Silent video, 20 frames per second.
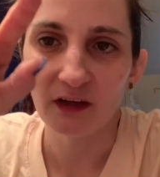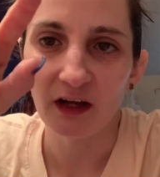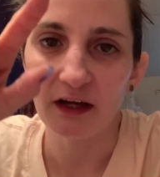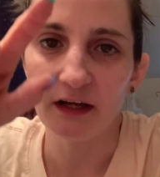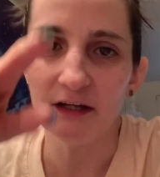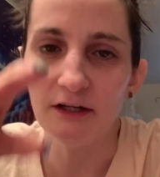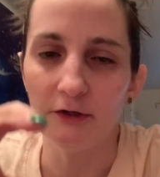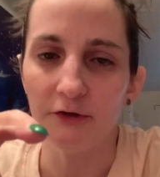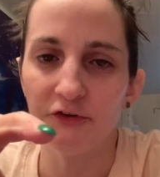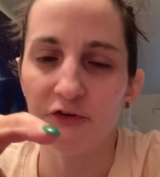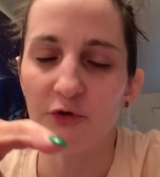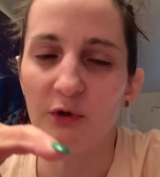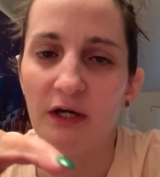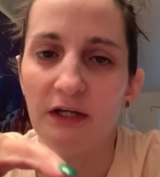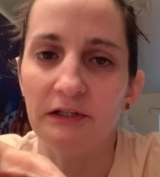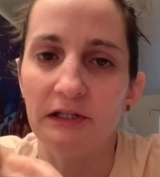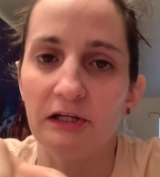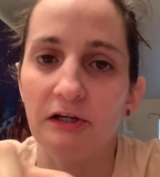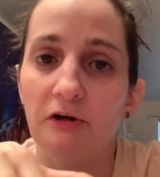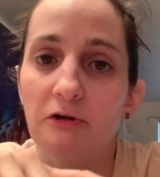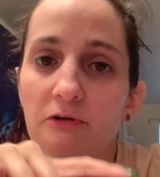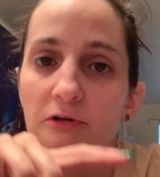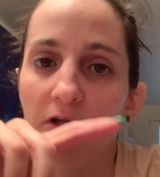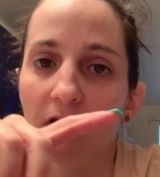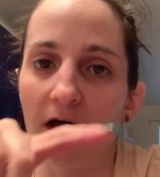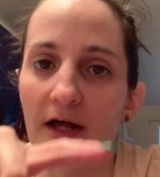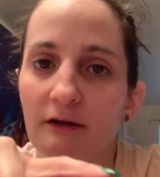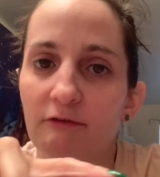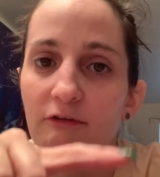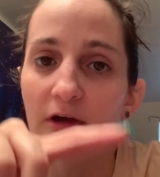It also had like a
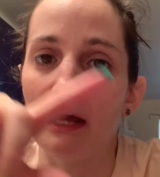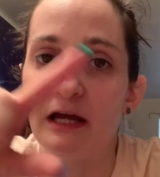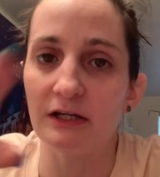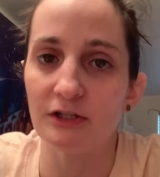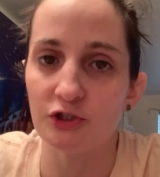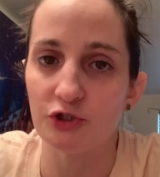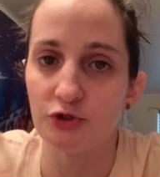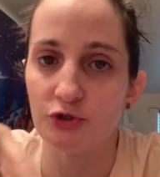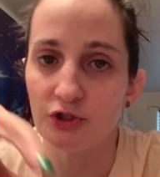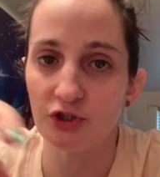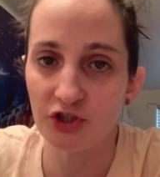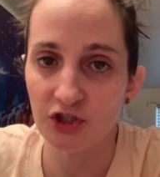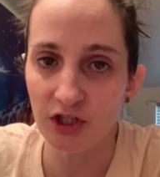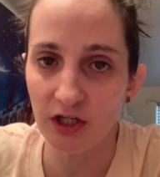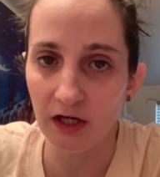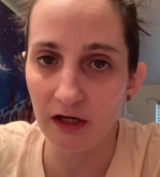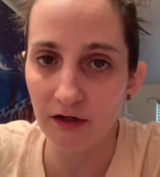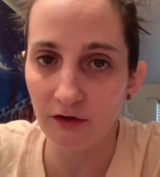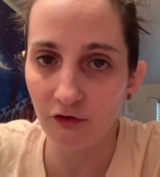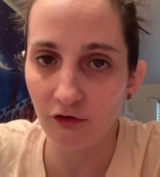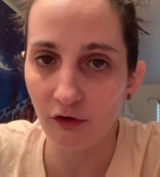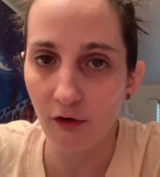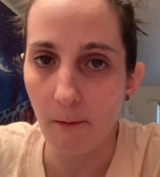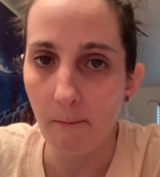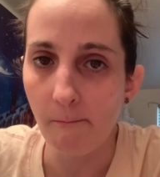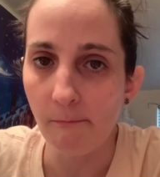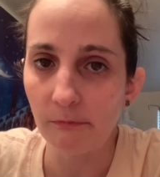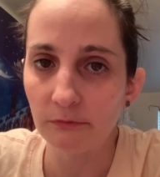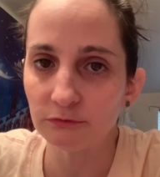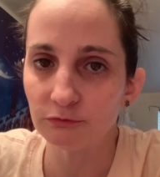lot of extra cheese
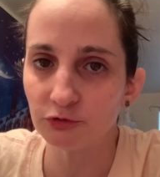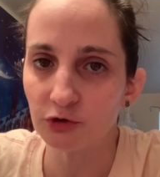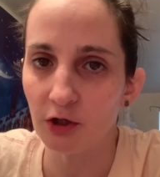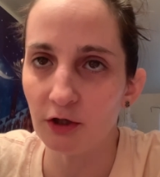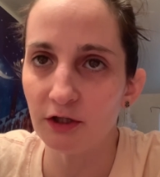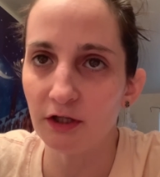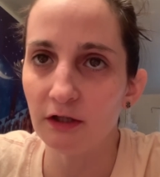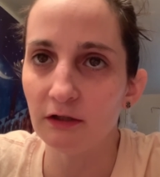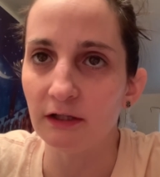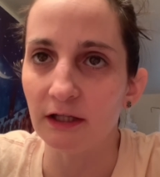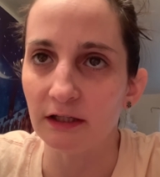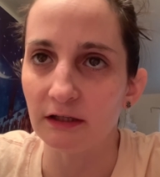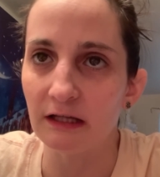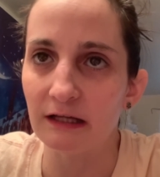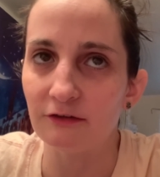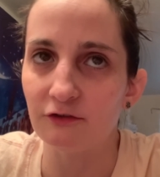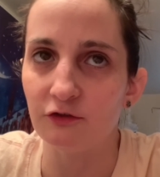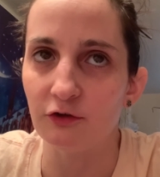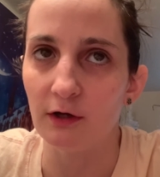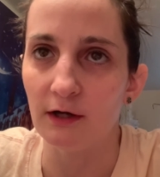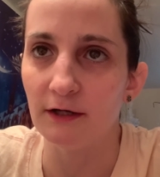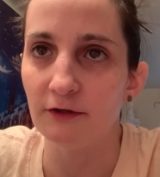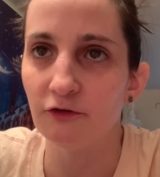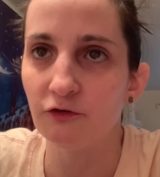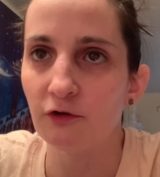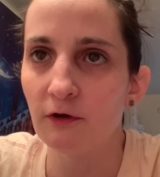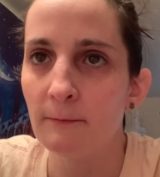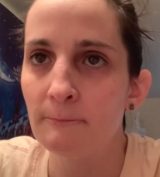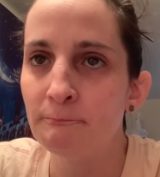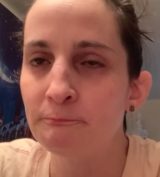on it, like that
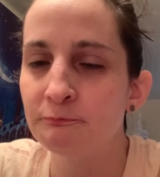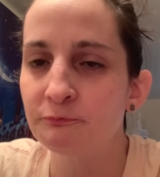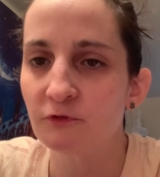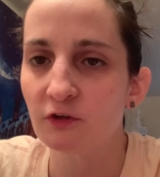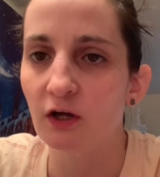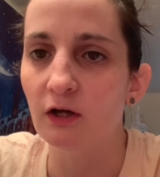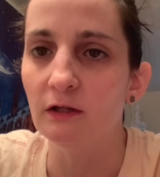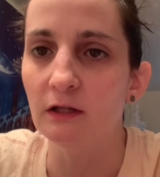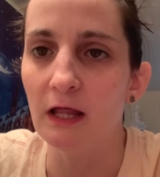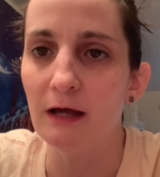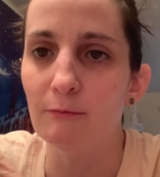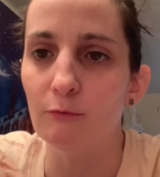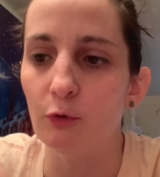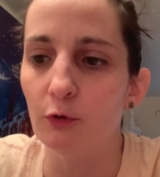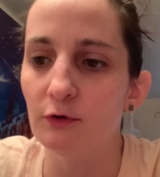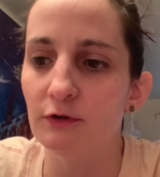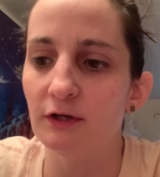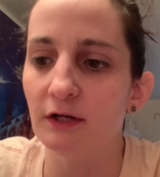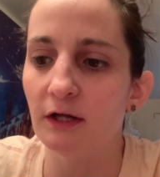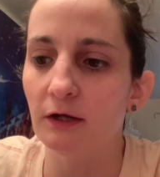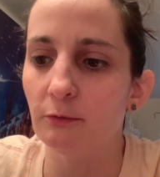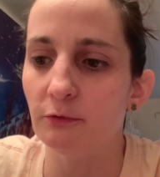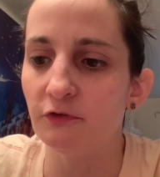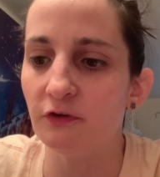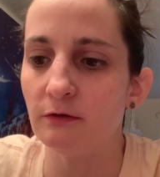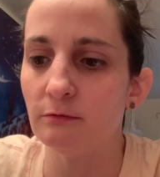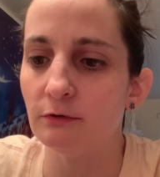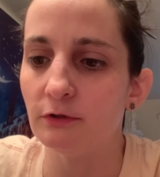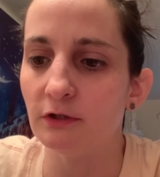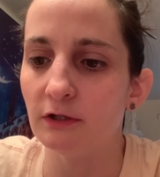sauce. A lot more than I was
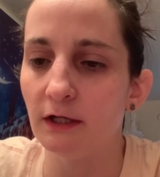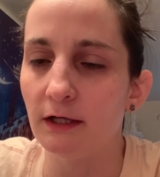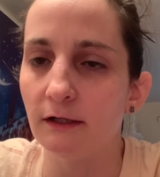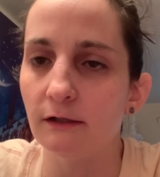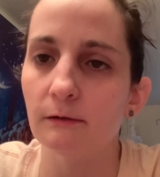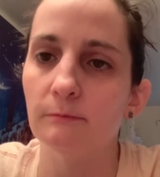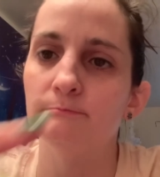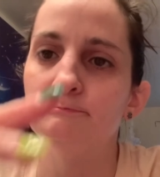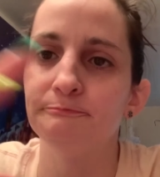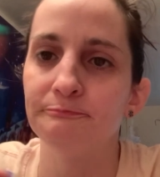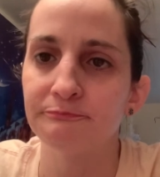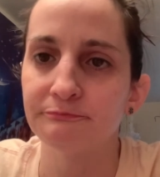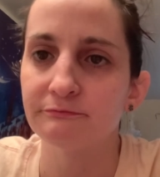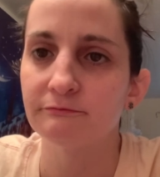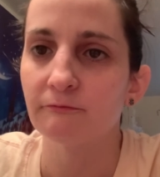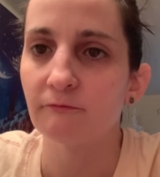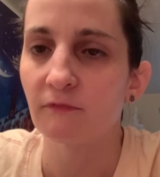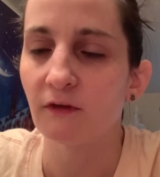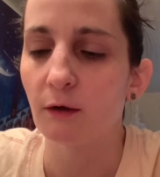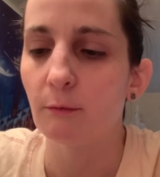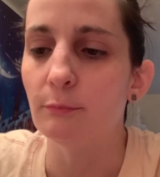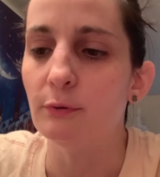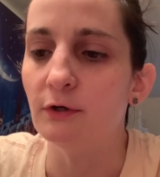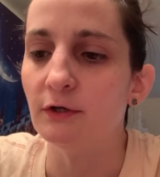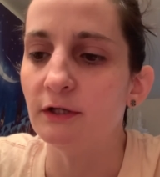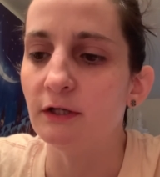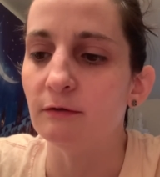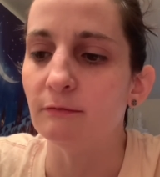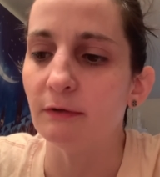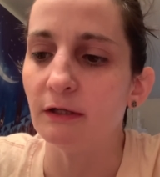able to like
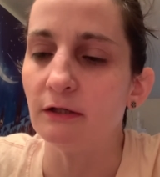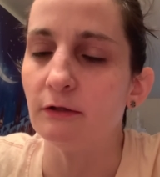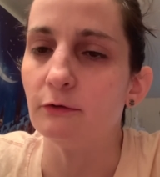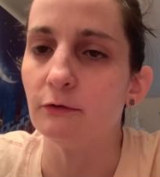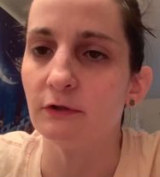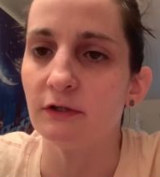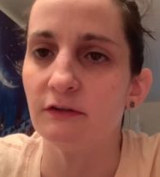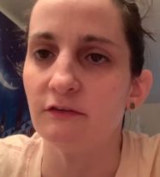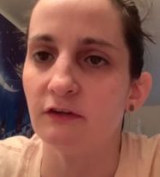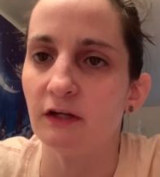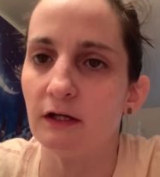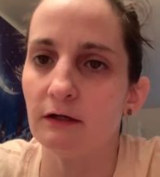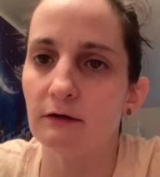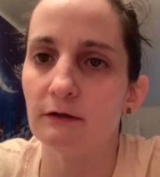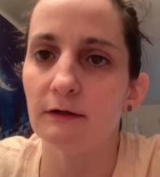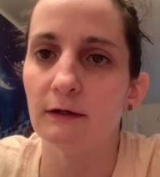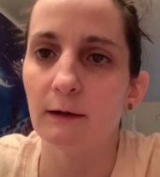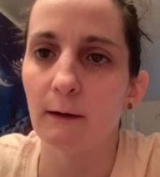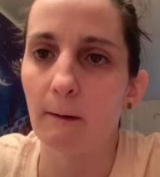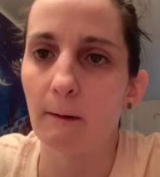put in my little container.